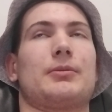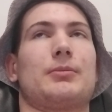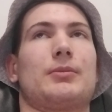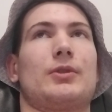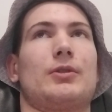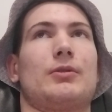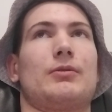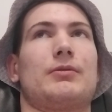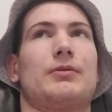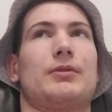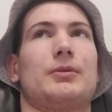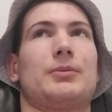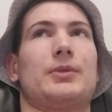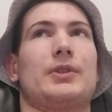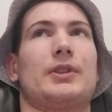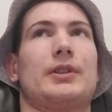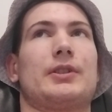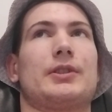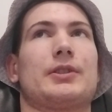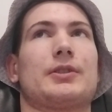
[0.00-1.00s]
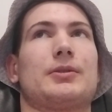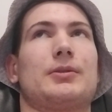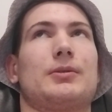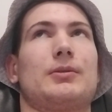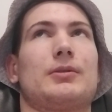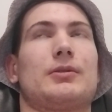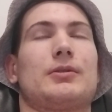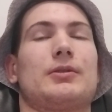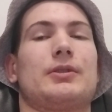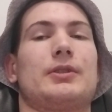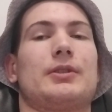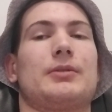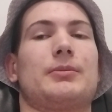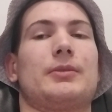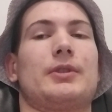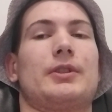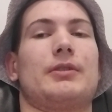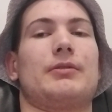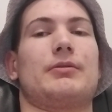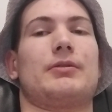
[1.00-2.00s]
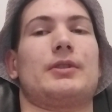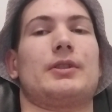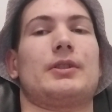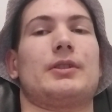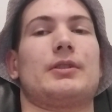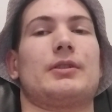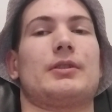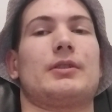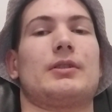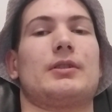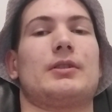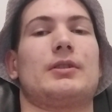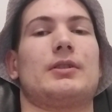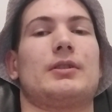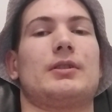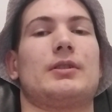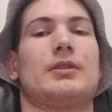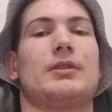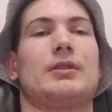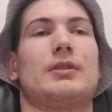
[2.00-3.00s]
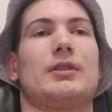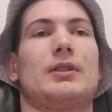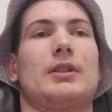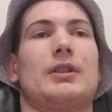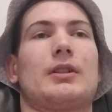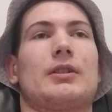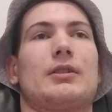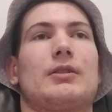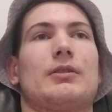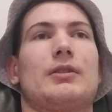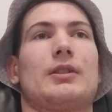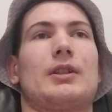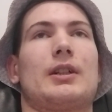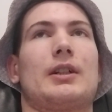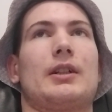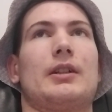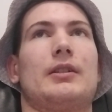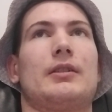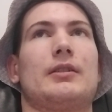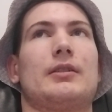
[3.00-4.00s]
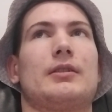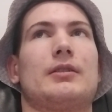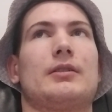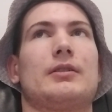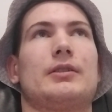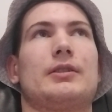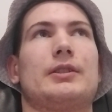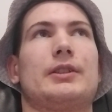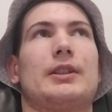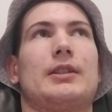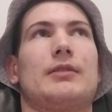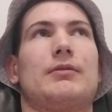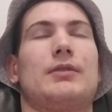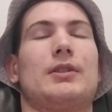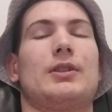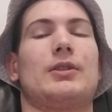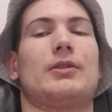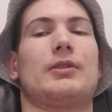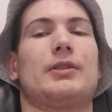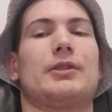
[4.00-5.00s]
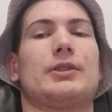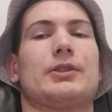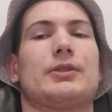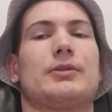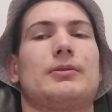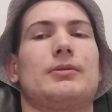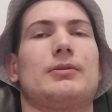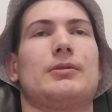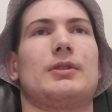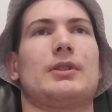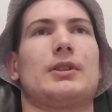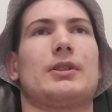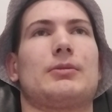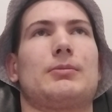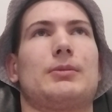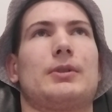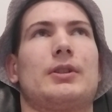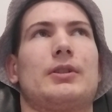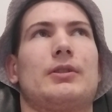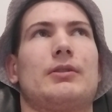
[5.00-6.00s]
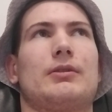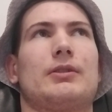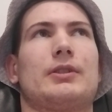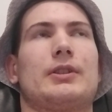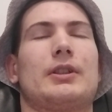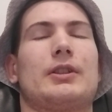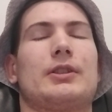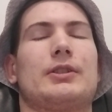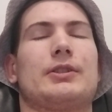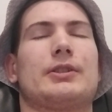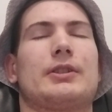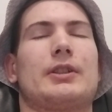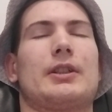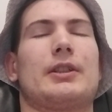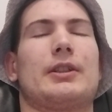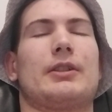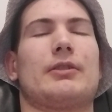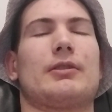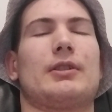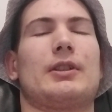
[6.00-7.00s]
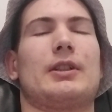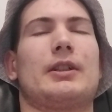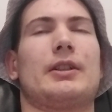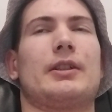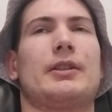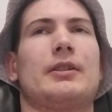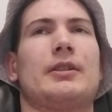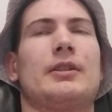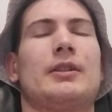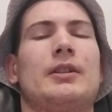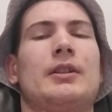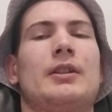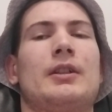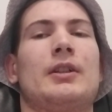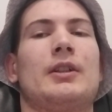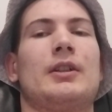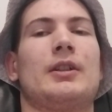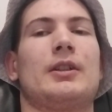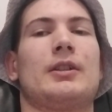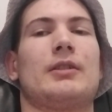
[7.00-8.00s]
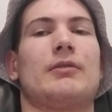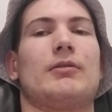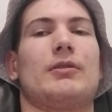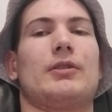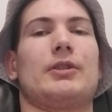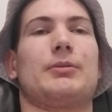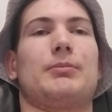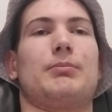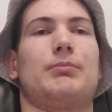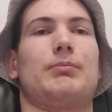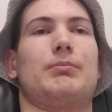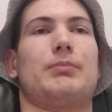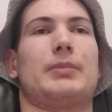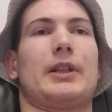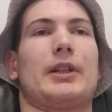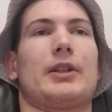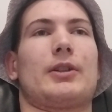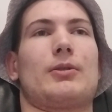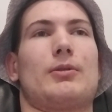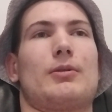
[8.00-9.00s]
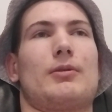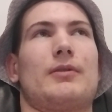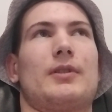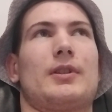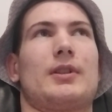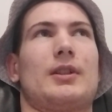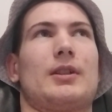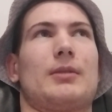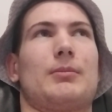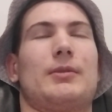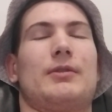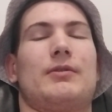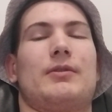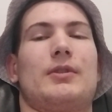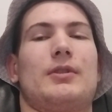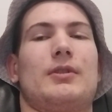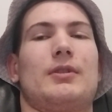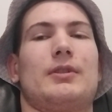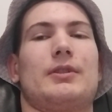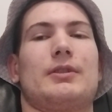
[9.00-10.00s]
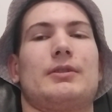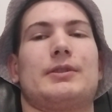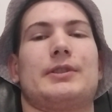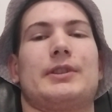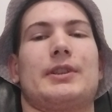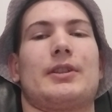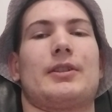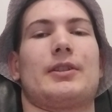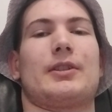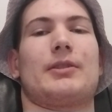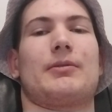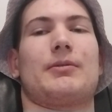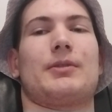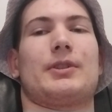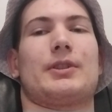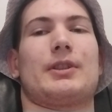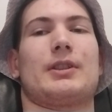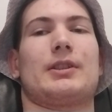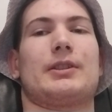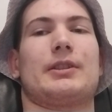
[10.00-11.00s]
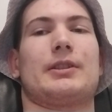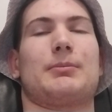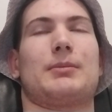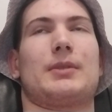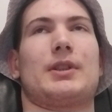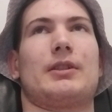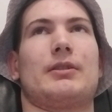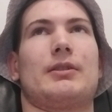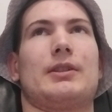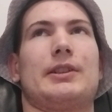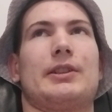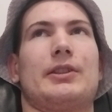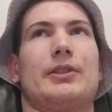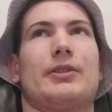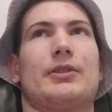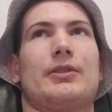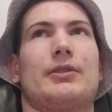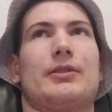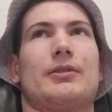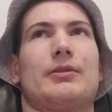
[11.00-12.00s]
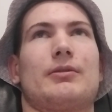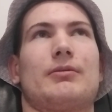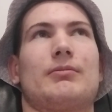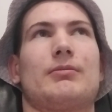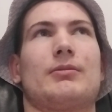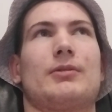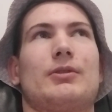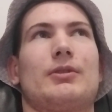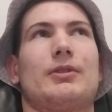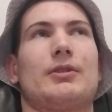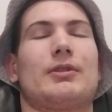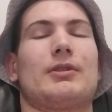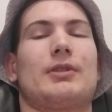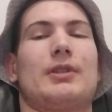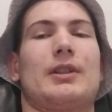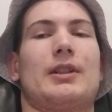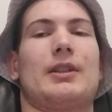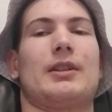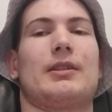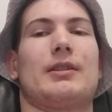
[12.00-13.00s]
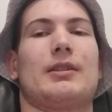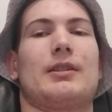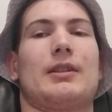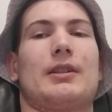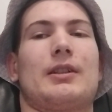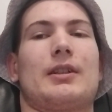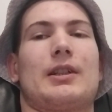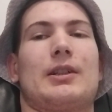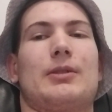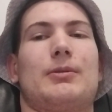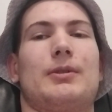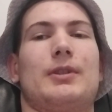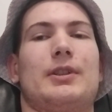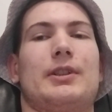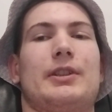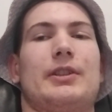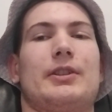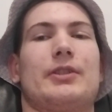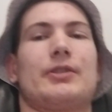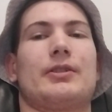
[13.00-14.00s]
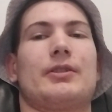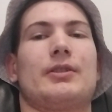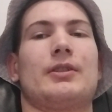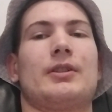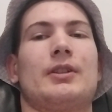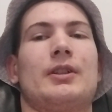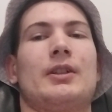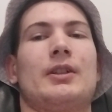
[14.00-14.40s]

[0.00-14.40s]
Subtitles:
to move from that school to some different like online self-learning school, like where I study online. It was pre-COVID, like before all those things. It was just my decision to do it online, like our decision,